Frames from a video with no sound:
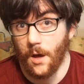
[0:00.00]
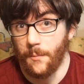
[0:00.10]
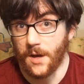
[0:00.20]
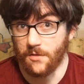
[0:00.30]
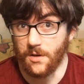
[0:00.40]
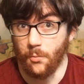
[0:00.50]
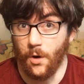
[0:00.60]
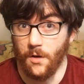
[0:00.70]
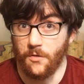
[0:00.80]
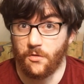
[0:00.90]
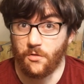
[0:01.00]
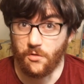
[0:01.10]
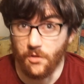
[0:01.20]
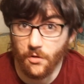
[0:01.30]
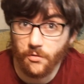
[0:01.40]
Because it was
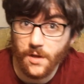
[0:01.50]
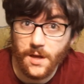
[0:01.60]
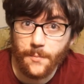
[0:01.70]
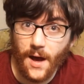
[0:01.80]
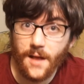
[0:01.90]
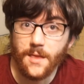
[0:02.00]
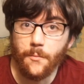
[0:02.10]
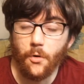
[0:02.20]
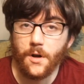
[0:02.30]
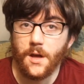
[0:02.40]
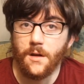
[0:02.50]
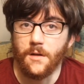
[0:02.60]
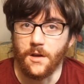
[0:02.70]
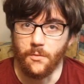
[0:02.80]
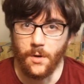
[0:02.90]
still really bad in the morning,
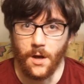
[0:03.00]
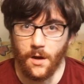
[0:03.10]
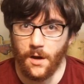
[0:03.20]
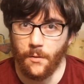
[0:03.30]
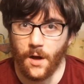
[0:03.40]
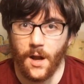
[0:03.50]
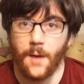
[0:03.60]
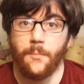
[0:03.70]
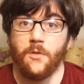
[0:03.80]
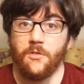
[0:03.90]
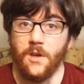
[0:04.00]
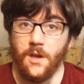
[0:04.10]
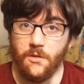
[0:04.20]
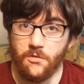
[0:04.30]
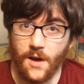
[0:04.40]
like we got up,
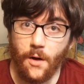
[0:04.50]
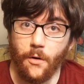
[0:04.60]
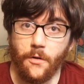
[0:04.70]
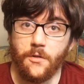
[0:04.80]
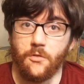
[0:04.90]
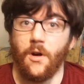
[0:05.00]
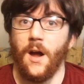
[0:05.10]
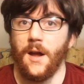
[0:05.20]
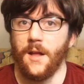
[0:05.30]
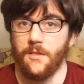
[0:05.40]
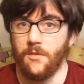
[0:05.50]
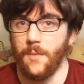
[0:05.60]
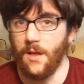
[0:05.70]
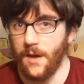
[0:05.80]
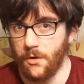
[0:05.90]
she showered to try and get the
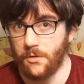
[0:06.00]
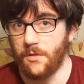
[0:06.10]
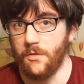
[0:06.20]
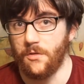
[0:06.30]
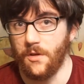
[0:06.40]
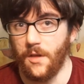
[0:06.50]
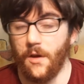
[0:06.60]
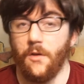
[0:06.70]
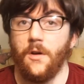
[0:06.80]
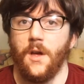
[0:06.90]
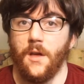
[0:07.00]
smell out because it was still there.